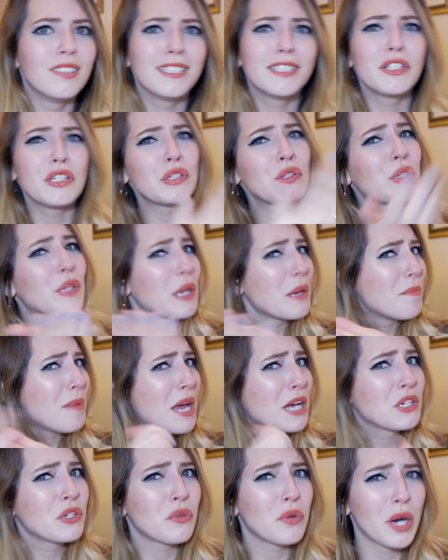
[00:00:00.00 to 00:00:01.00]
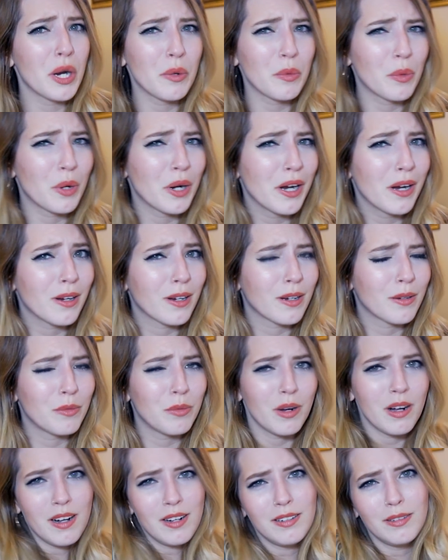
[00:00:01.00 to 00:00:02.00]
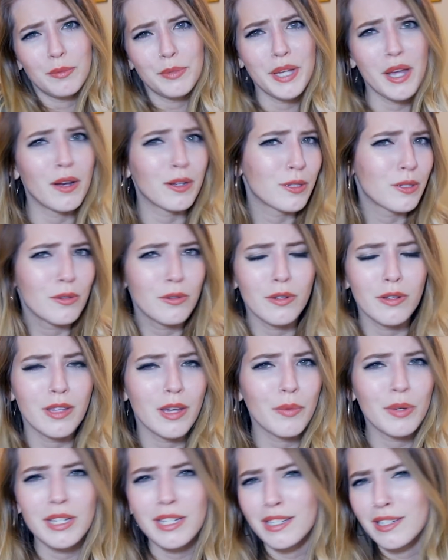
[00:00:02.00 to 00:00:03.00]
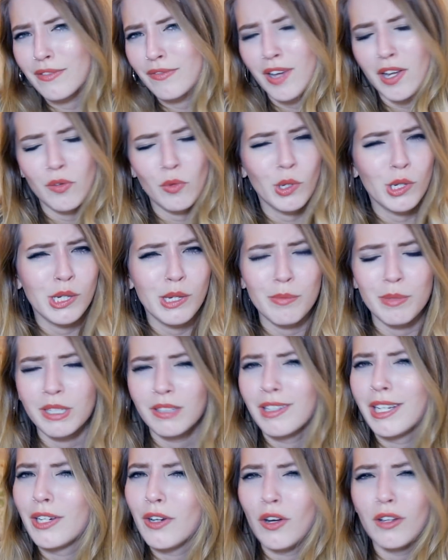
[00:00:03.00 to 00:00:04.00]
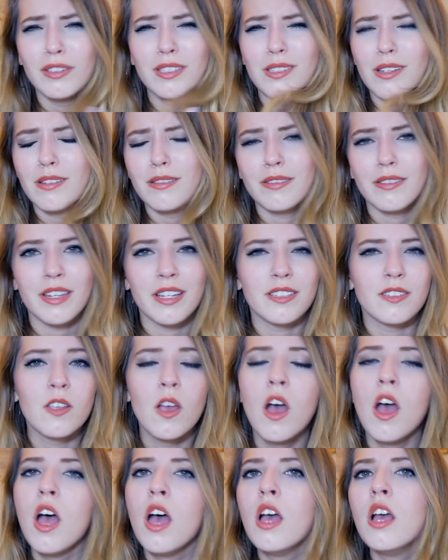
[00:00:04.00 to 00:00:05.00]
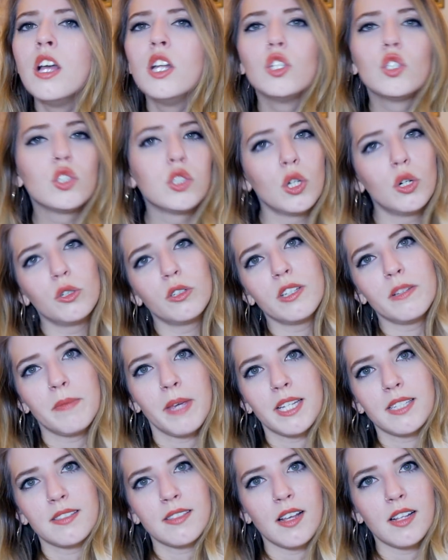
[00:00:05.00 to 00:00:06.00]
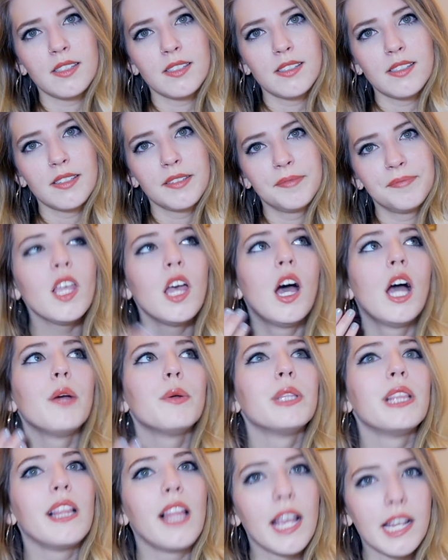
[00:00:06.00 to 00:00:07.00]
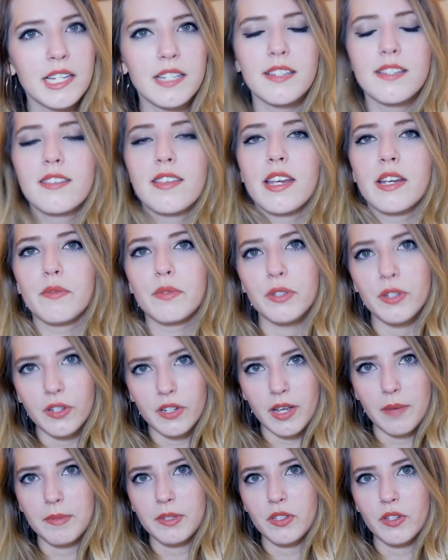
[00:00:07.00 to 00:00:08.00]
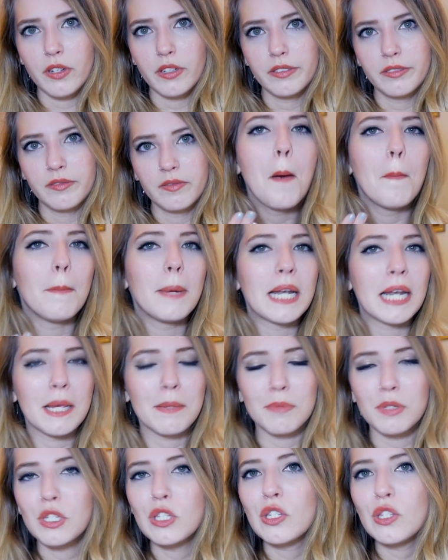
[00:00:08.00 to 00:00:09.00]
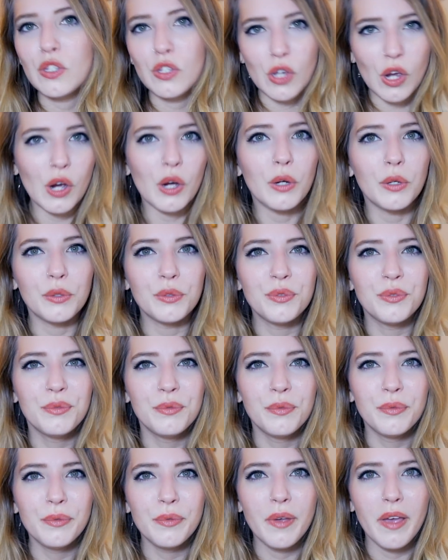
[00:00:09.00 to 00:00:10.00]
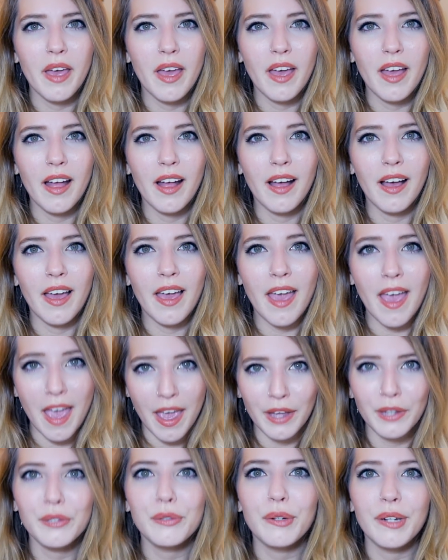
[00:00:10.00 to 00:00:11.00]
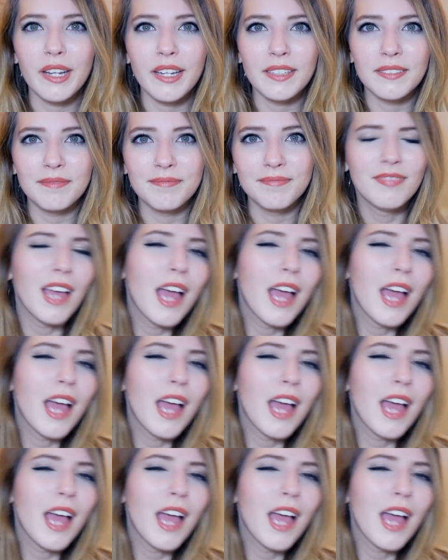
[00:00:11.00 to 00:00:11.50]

Let's just get back to our work while we also know that we need to find William and like all these other things. Totally makes sense. I would like to say it was a good episode, but I'm so angry.